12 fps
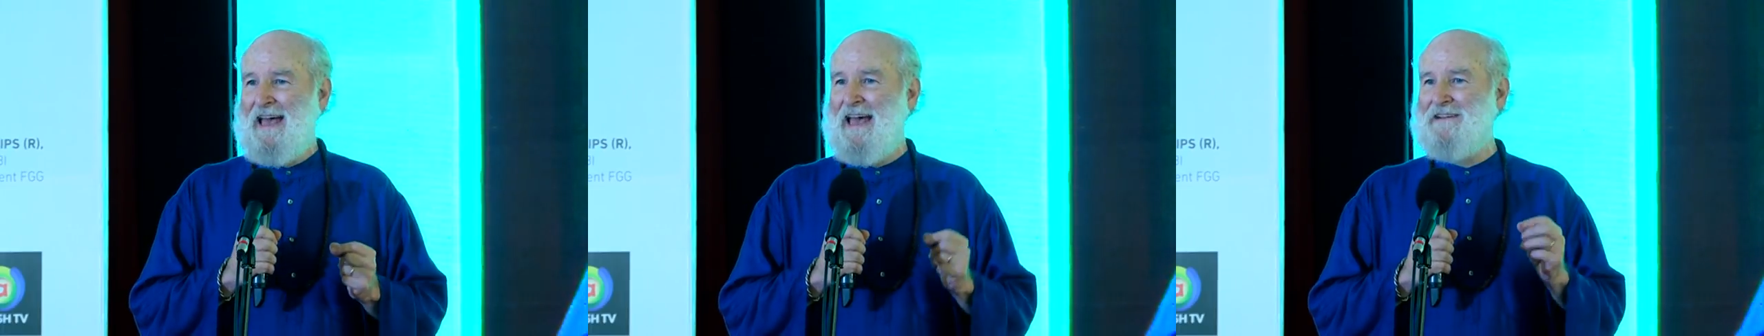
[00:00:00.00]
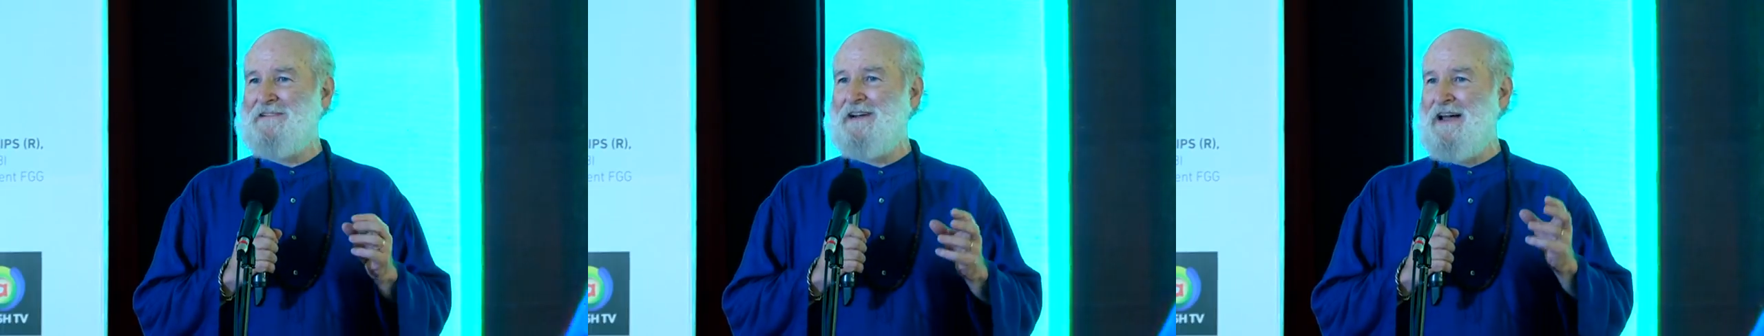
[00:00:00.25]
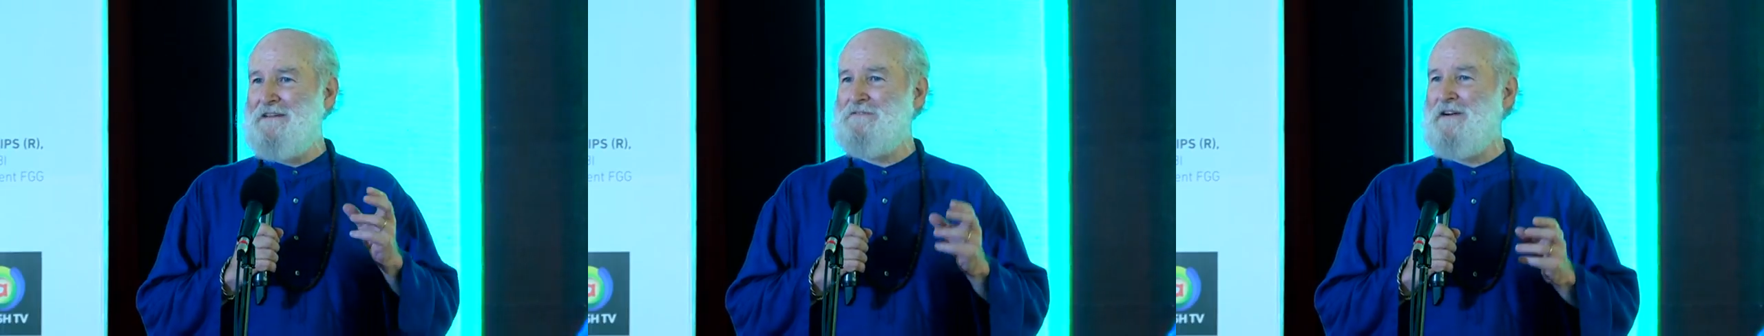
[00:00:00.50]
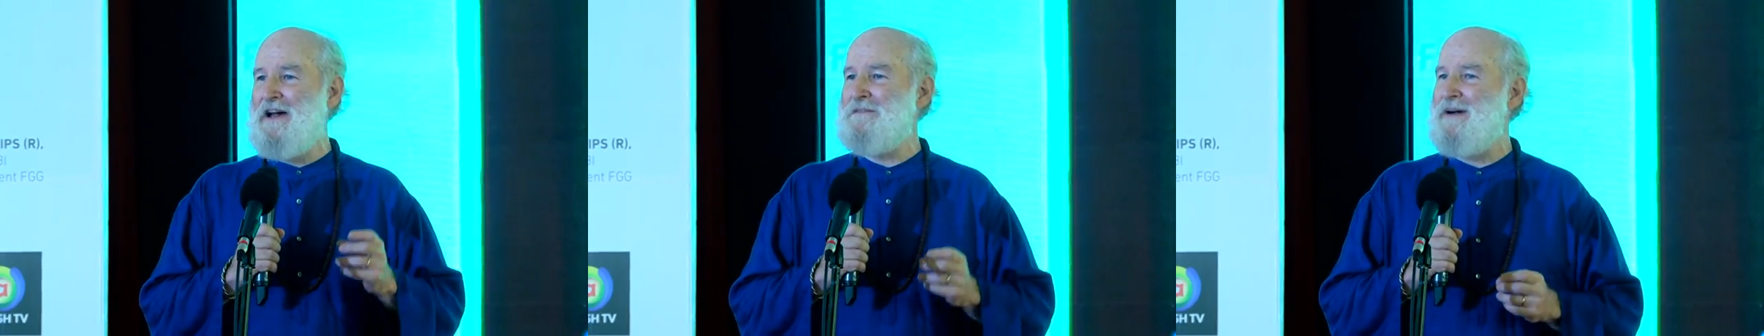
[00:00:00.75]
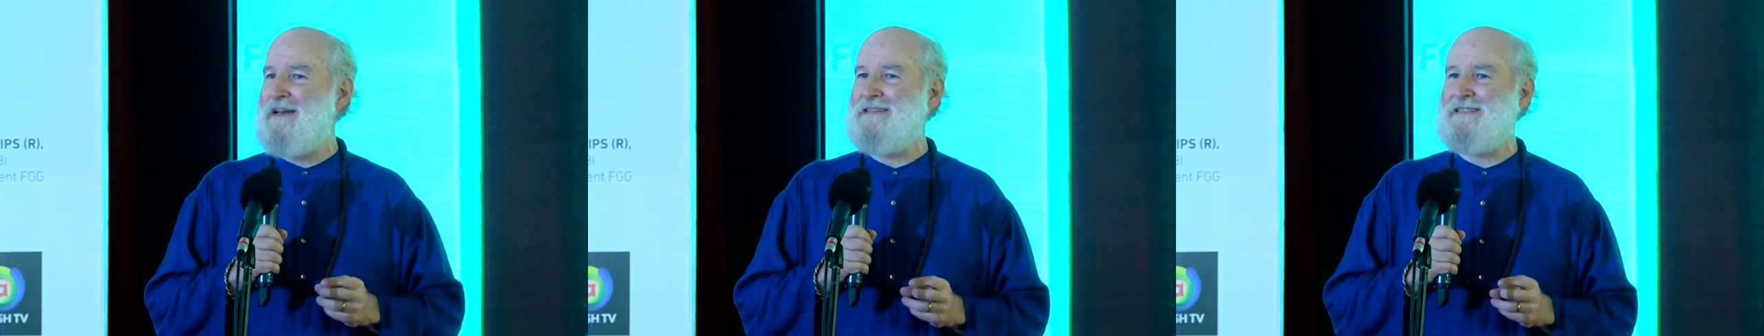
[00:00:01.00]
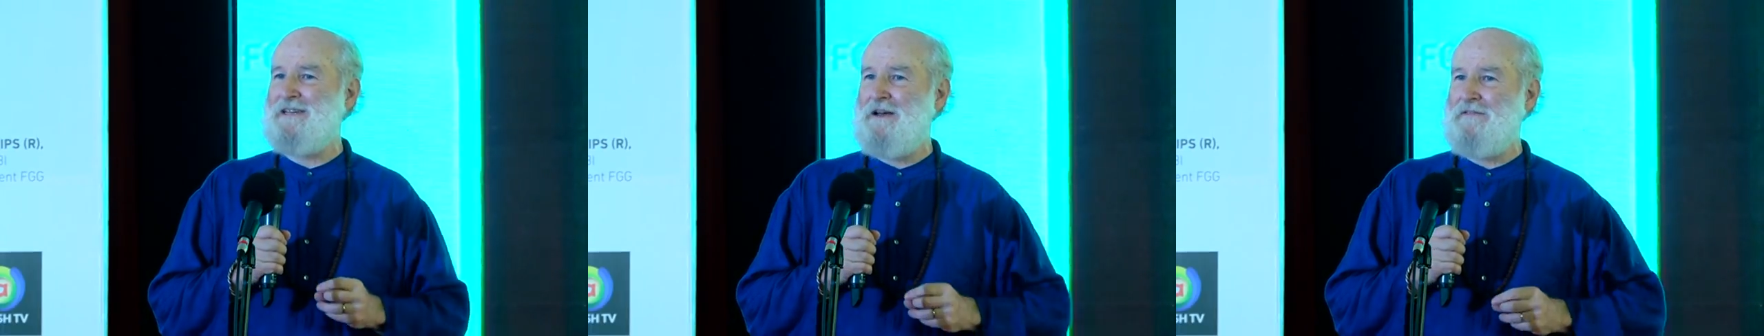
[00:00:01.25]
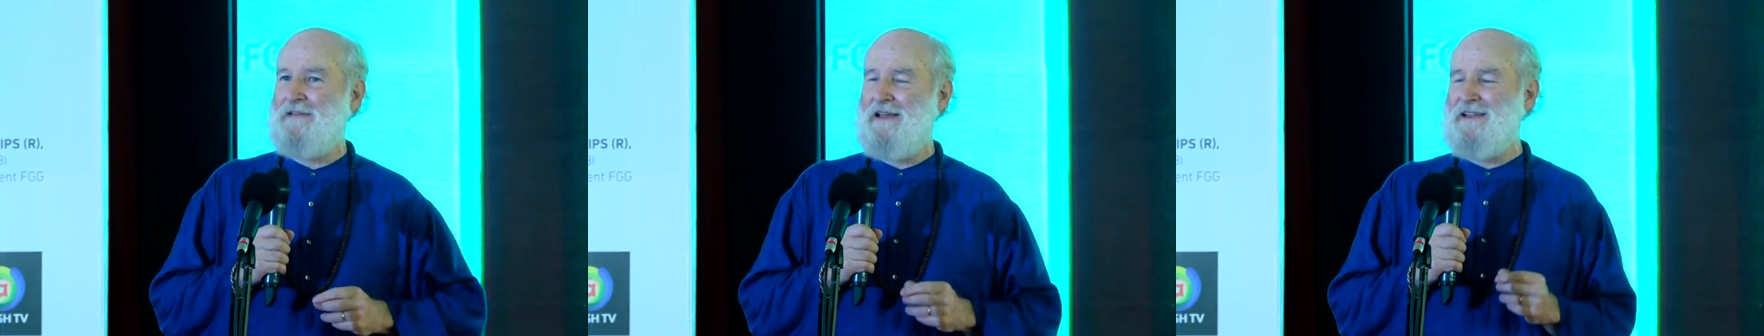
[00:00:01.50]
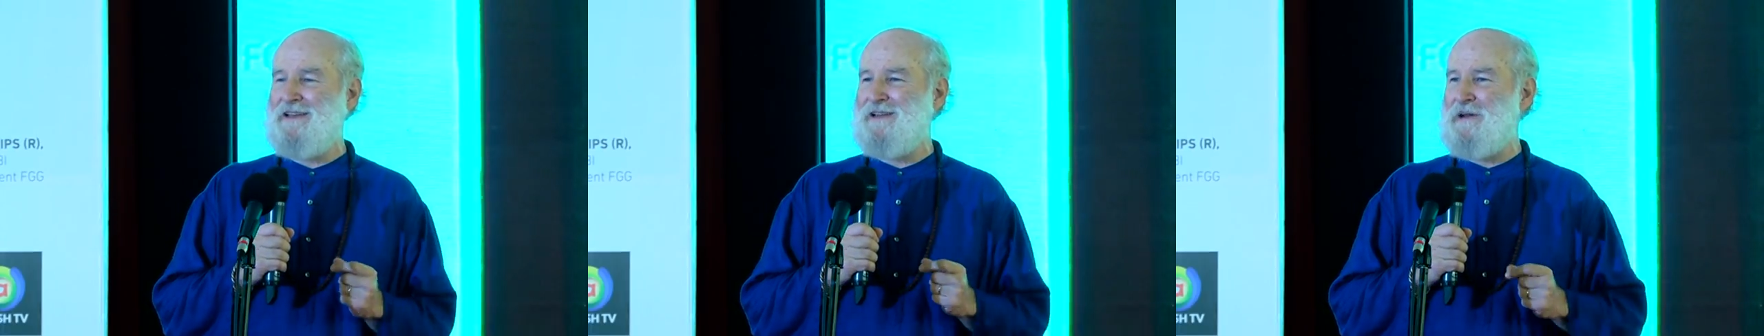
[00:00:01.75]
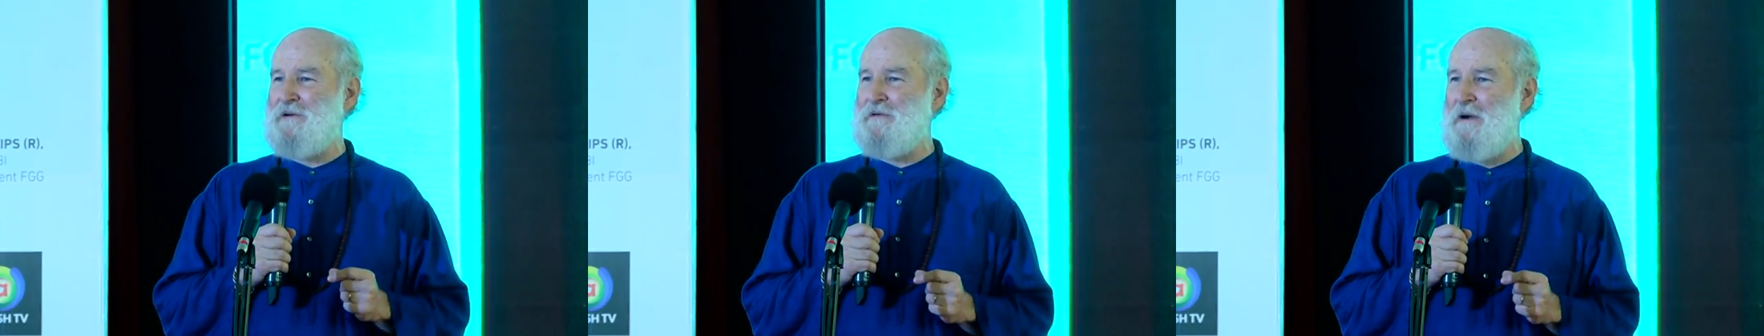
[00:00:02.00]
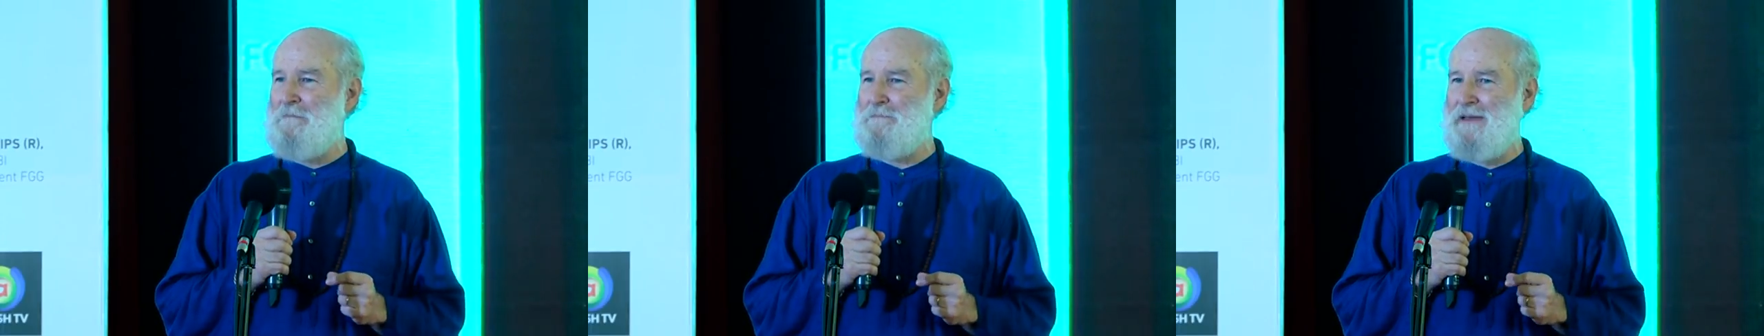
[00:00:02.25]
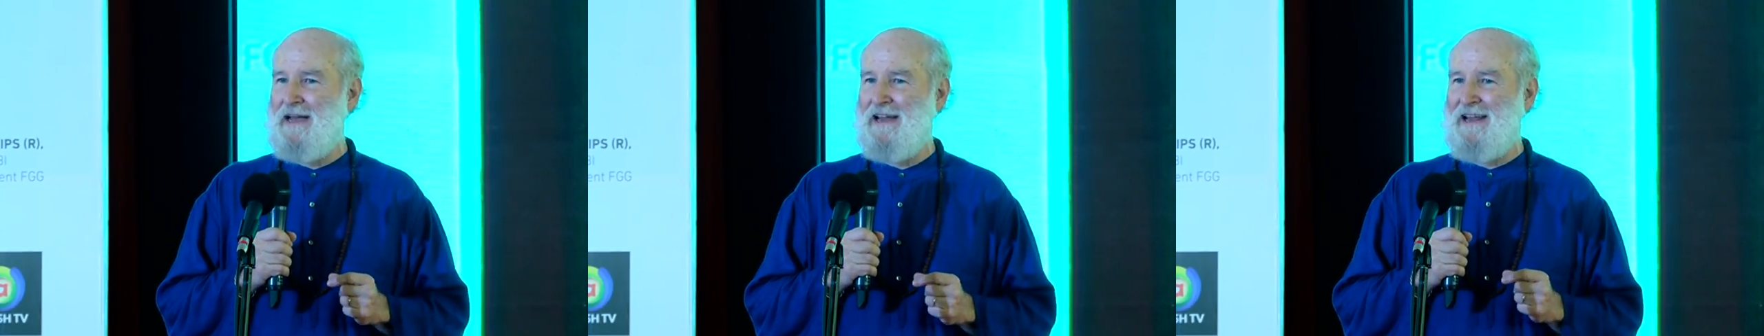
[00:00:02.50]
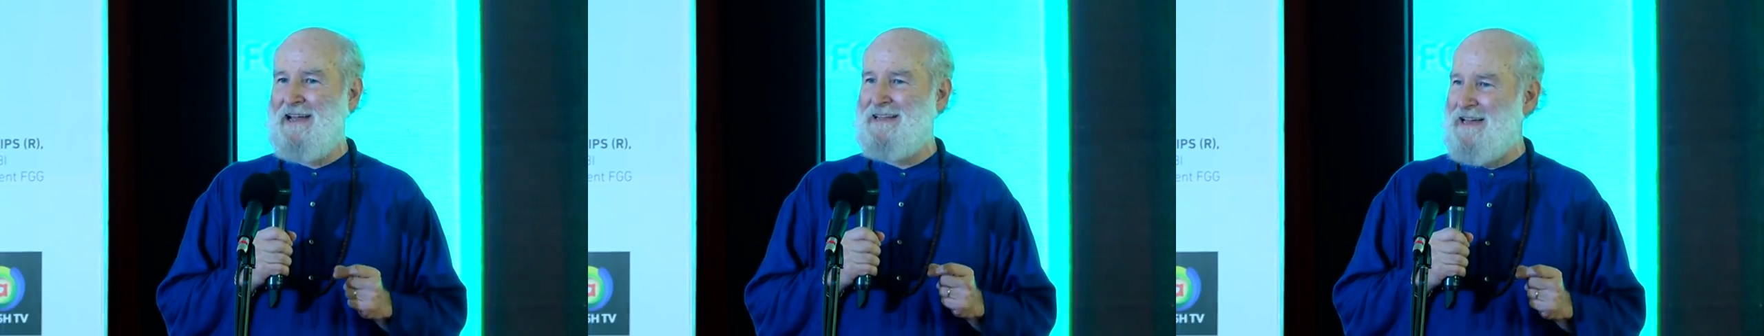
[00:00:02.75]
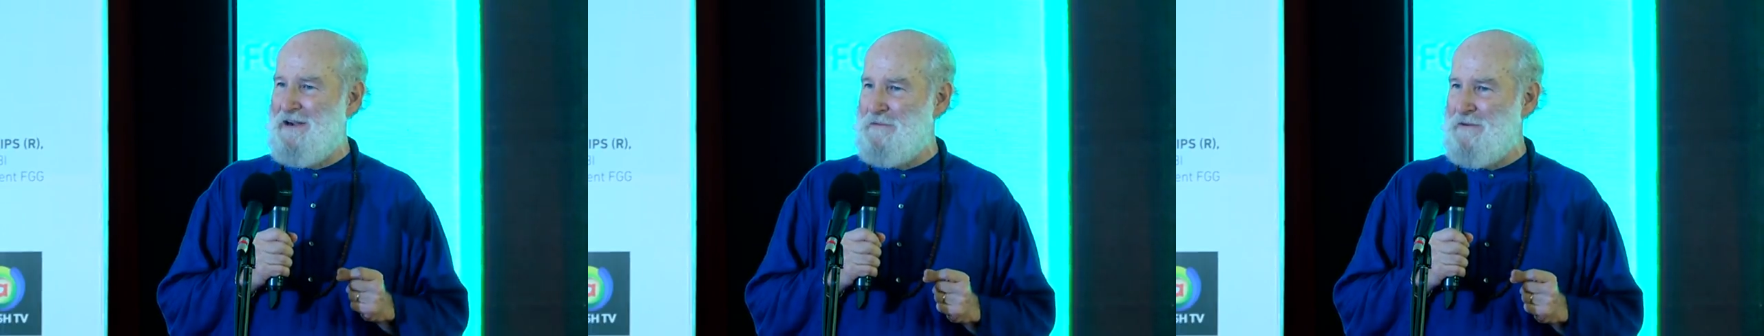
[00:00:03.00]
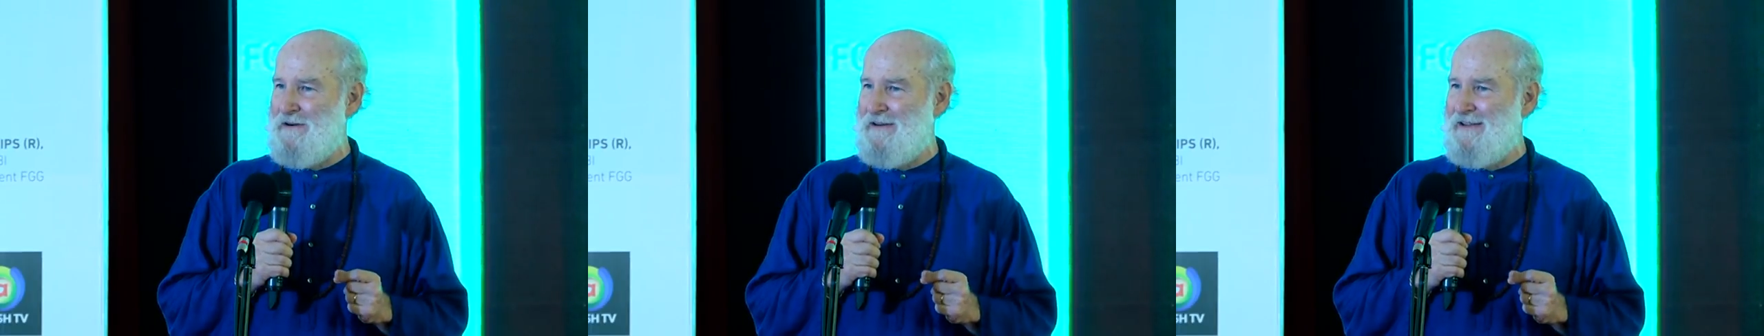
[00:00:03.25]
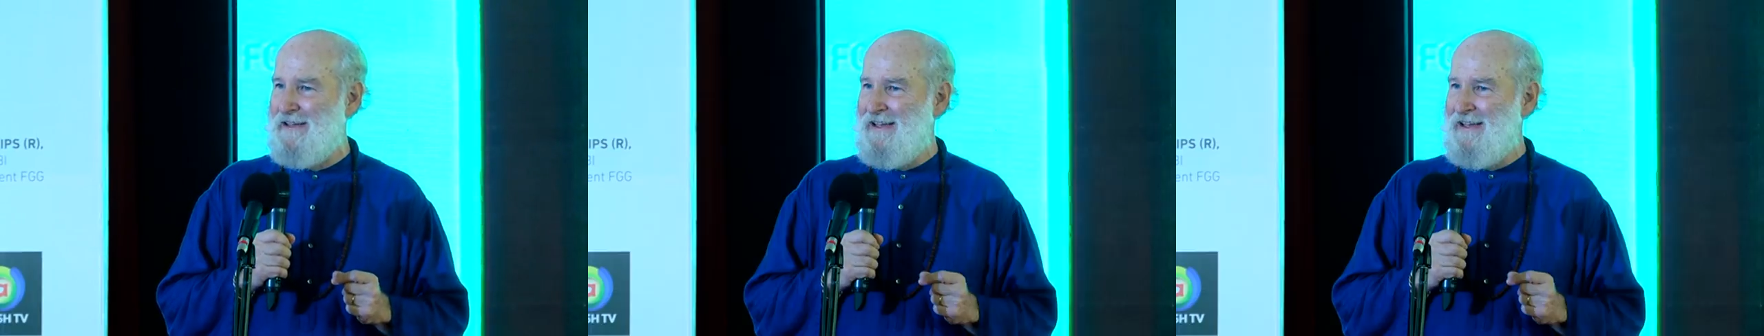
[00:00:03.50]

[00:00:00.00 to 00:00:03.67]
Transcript: And when I find myself getting a little grumpy, I like that word,